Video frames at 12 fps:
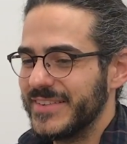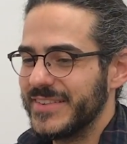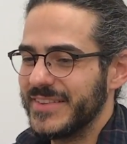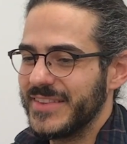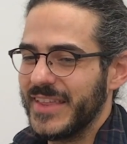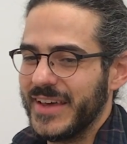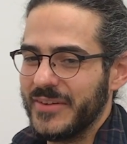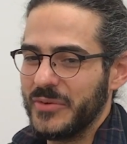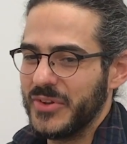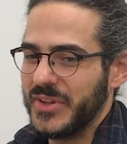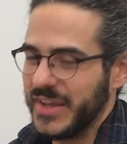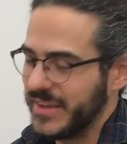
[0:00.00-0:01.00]
that will
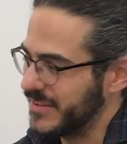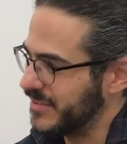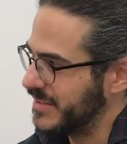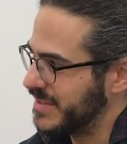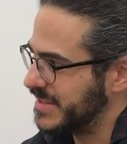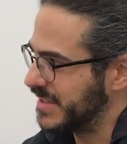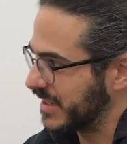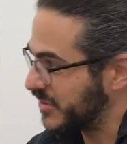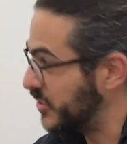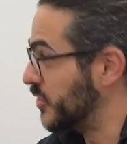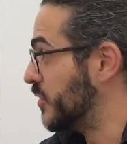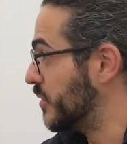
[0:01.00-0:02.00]
stick
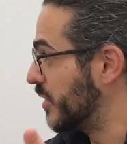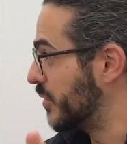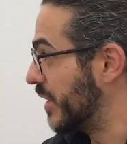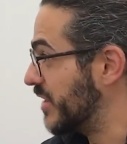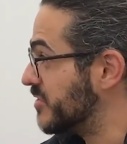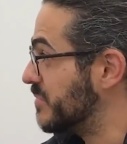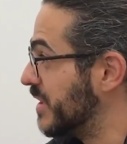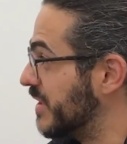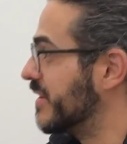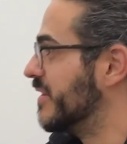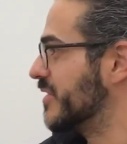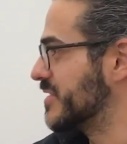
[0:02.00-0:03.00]
to a regimen
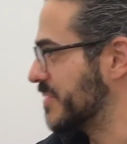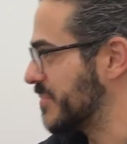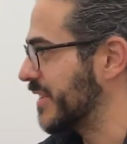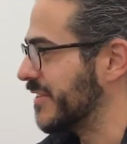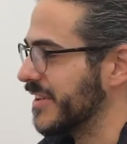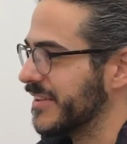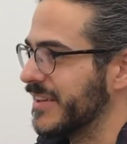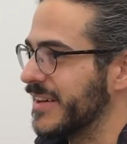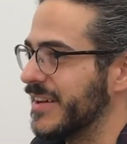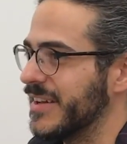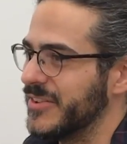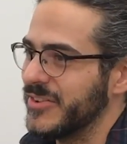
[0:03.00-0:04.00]
or something like that.
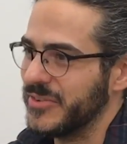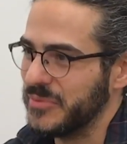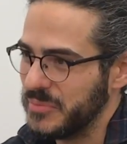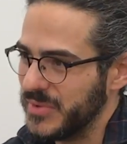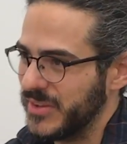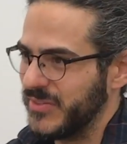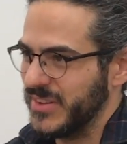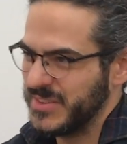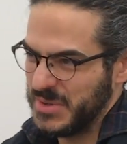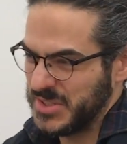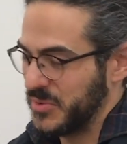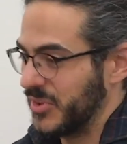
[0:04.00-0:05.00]
You don't, especially
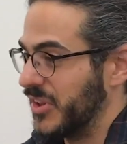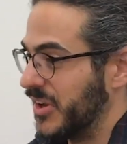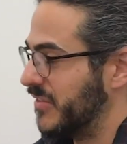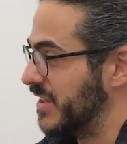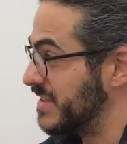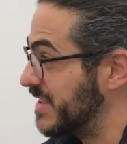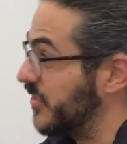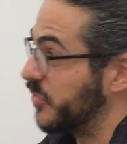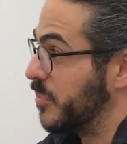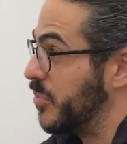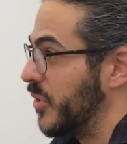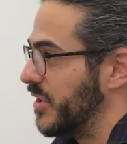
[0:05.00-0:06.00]
with a lot of these
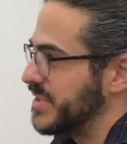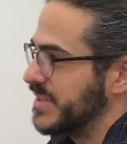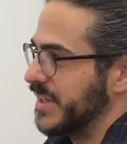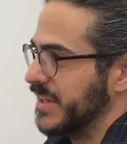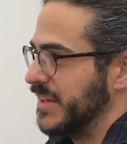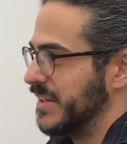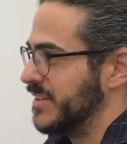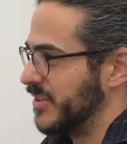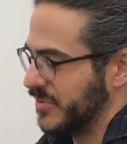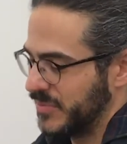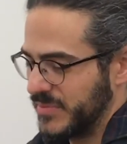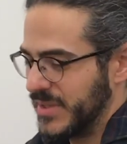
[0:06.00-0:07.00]
self-report studies.
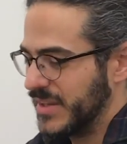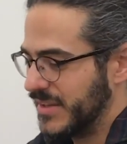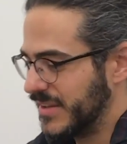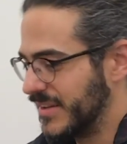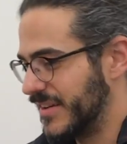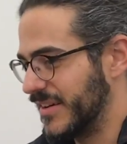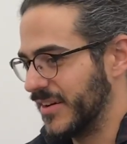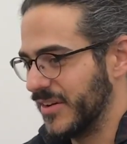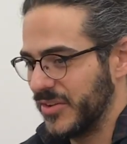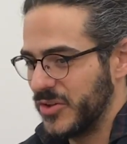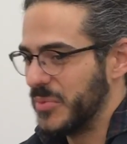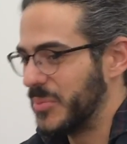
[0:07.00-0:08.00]
A
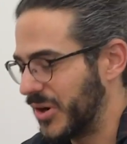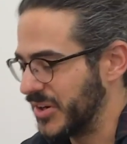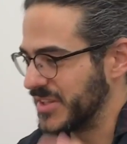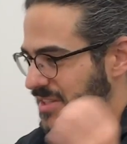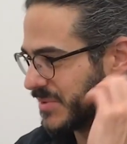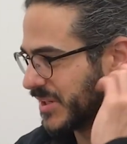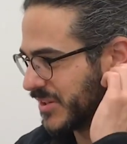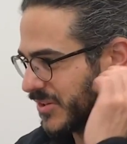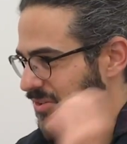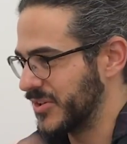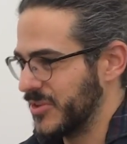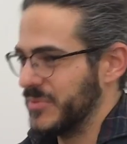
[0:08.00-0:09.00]
human participant goes
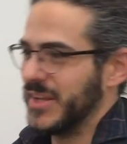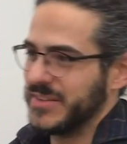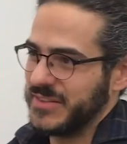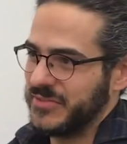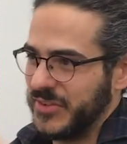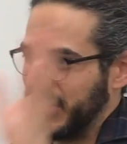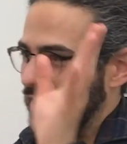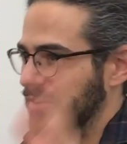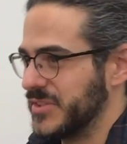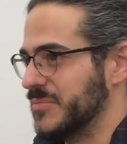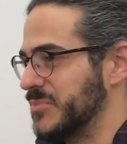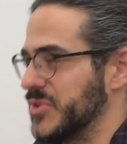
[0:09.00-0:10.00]
home and has to fill out some
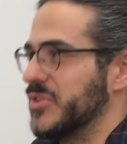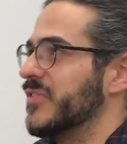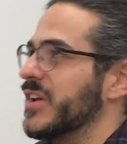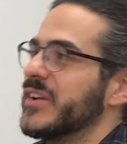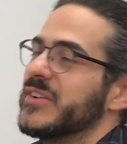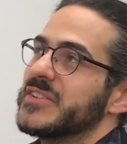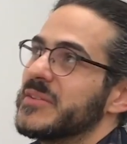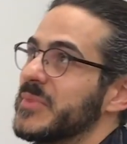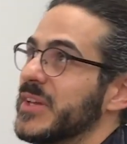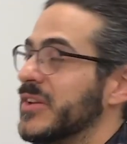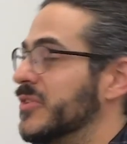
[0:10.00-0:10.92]
survey or something, and who